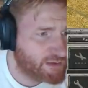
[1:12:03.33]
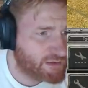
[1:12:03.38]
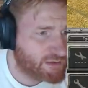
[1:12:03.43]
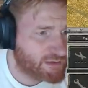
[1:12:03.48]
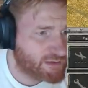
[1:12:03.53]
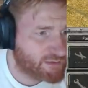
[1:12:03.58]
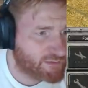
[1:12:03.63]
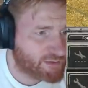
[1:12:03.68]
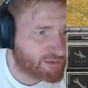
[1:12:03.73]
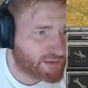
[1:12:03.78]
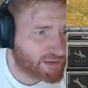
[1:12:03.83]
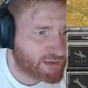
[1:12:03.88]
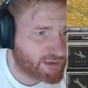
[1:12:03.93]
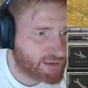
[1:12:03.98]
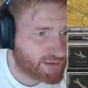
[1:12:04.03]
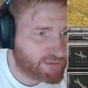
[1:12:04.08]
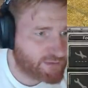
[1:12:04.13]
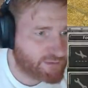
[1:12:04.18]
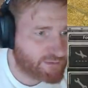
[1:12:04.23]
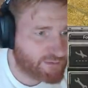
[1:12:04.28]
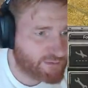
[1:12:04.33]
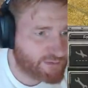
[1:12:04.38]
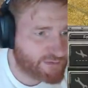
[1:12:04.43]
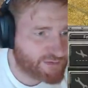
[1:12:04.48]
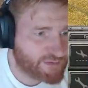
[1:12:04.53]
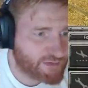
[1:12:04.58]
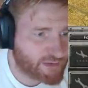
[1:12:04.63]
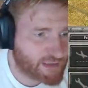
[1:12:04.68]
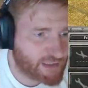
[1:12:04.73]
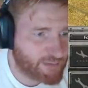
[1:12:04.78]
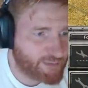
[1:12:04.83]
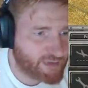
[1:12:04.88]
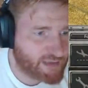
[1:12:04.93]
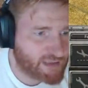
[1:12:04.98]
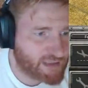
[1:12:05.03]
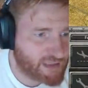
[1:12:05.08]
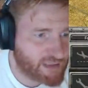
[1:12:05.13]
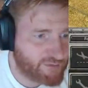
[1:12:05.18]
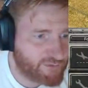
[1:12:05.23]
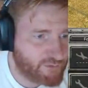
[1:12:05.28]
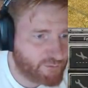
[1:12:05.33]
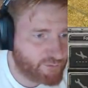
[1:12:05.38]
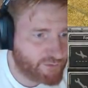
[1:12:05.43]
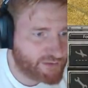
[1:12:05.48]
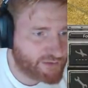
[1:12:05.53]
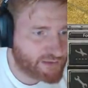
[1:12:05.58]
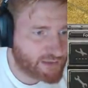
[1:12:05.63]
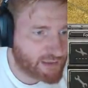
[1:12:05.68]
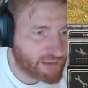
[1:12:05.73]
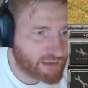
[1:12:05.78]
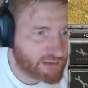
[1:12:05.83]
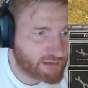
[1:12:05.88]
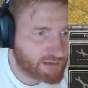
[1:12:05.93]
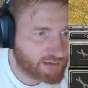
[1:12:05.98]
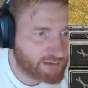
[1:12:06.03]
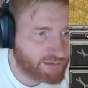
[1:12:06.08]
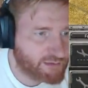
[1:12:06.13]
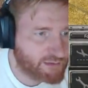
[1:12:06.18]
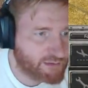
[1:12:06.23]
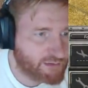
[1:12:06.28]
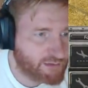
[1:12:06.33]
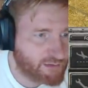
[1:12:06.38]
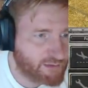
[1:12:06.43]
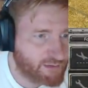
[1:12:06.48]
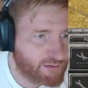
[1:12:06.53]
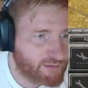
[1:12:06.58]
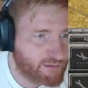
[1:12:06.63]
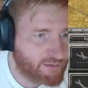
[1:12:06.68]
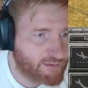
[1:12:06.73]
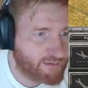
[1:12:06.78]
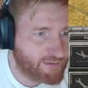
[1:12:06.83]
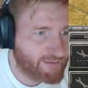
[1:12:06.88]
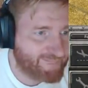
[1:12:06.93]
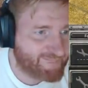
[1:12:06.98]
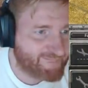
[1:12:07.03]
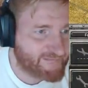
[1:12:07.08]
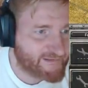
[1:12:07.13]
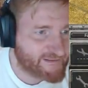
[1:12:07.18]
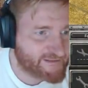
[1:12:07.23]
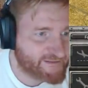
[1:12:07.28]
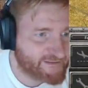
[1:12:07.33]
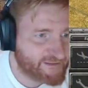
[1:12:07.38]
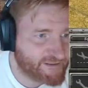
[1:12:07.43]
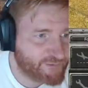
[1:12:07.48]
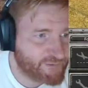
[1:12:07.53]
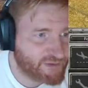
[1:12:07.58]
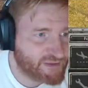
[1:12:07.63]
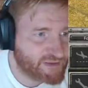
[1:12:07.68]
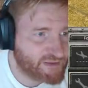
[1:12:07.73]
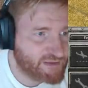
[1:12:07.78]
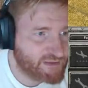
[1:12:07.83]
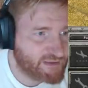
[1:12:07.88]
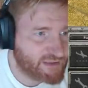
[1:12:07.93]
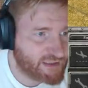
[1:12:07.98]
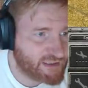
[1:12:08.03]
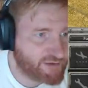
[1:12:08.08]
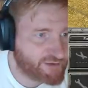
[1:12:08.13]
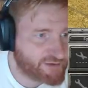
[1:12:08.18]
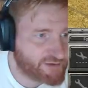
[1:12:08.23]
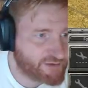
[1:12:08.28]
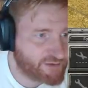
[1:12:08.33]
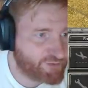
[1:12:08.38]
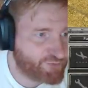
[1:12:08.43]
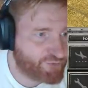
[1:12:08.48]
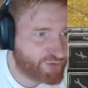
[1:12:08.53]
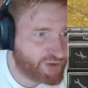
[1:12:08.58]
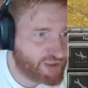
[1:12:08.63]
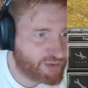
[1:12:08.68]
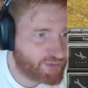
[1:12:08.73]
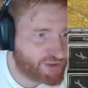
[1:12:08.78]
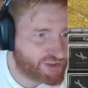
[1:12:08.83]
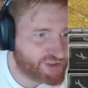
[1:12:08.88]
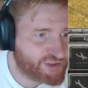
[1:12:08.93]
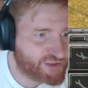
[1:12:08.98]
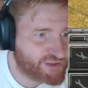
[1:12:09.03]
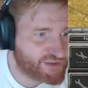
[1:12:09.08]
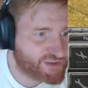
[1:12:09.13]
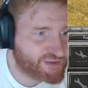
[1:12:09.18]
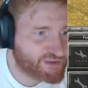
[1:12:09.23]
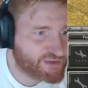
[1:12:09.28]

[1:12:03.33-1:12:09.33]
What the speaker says: Okay, so I gotta be careful with that. There's another one there, so they're pretty much just...